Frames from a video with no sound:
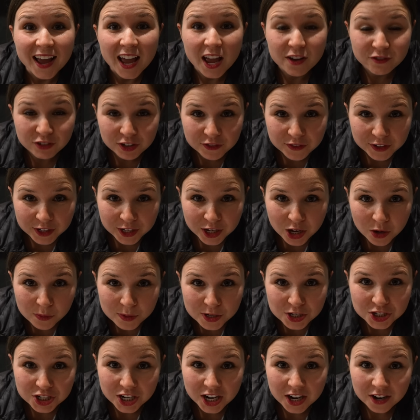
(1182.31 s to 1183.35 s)
Every video
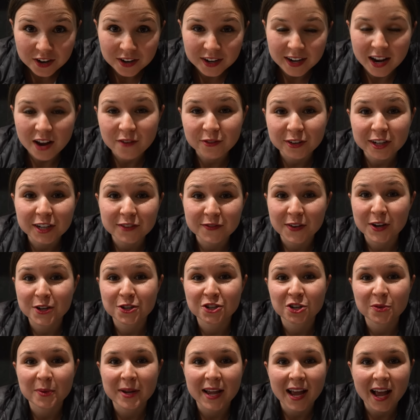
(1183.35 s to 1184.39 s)
we share and every
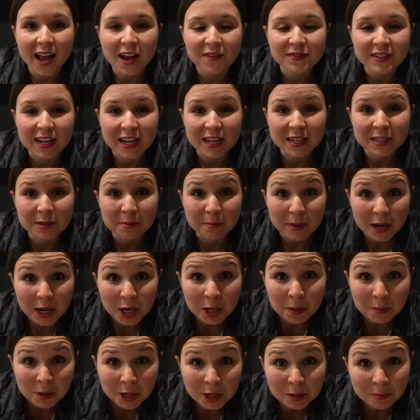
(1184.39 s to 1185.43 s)
adventure we have takes
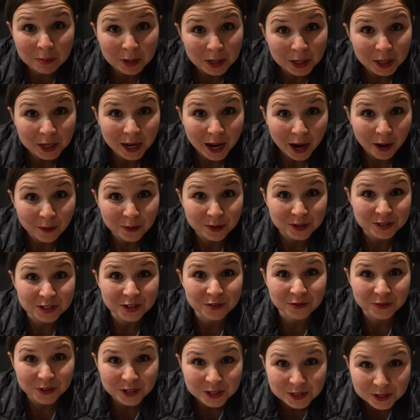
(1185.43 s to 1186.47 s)
many, many, many hours
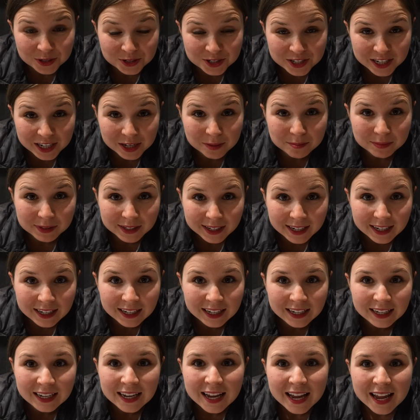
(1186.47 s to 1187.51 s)
of researching and
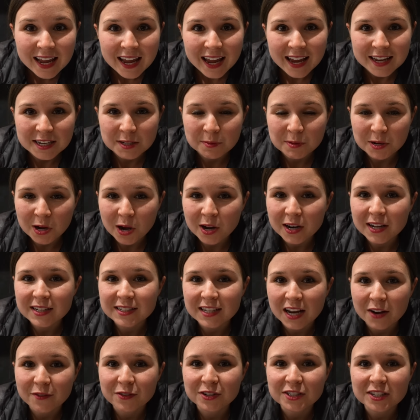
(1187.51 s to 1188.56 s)
planning. And to be
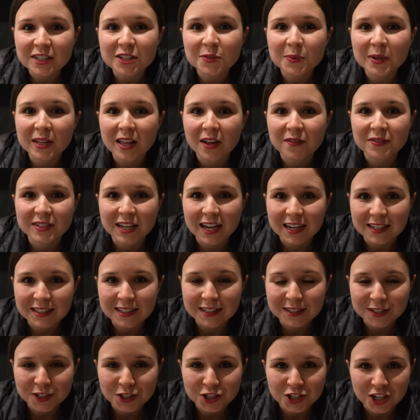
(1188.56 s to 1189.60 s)
honest, ever since we left
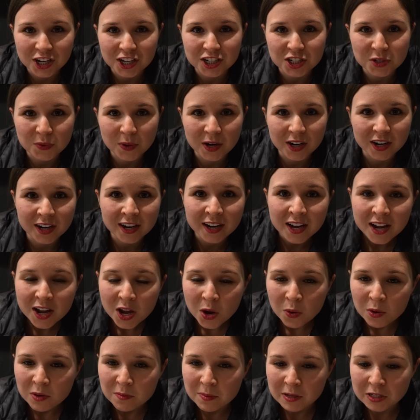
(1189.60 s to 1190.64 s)
Texas in January,
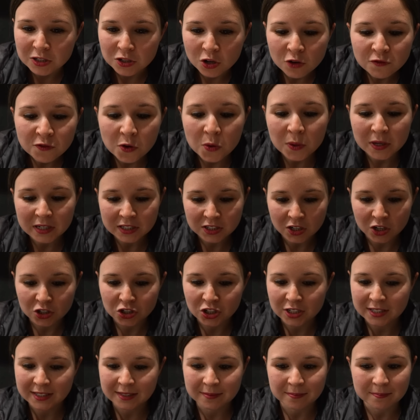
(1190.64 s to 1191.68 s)
we've been so focused on
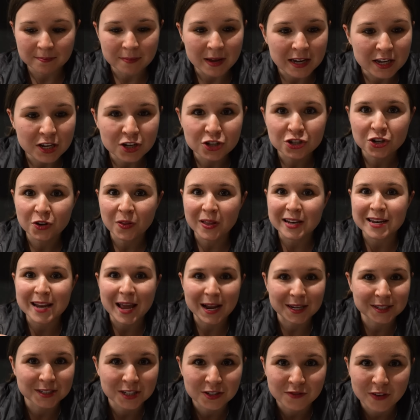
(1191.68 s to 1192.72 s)
just making sure the
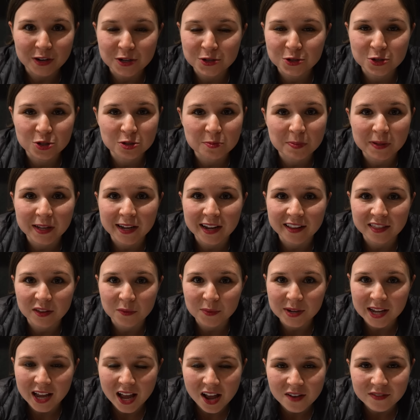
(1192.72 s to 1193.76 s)
next adventure's planned that
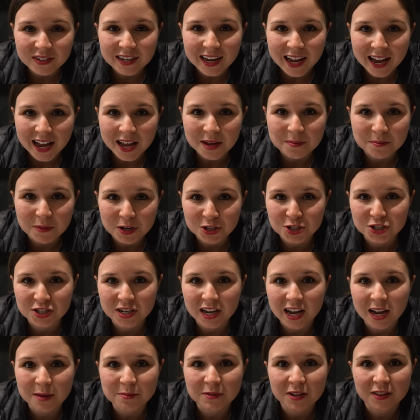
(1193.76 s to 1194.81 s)
we haven't had much
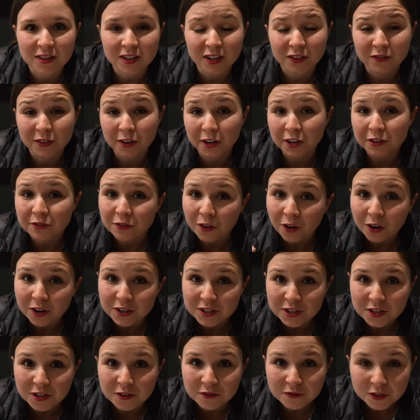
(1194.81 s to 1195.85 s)
time to think very far
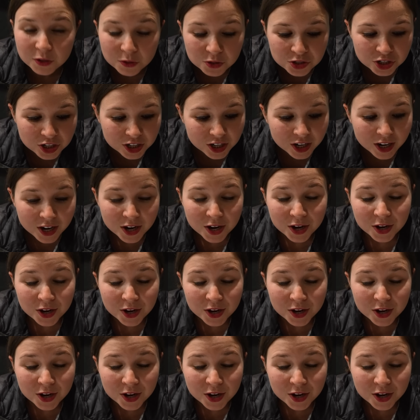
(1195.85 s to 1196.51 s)
into the future.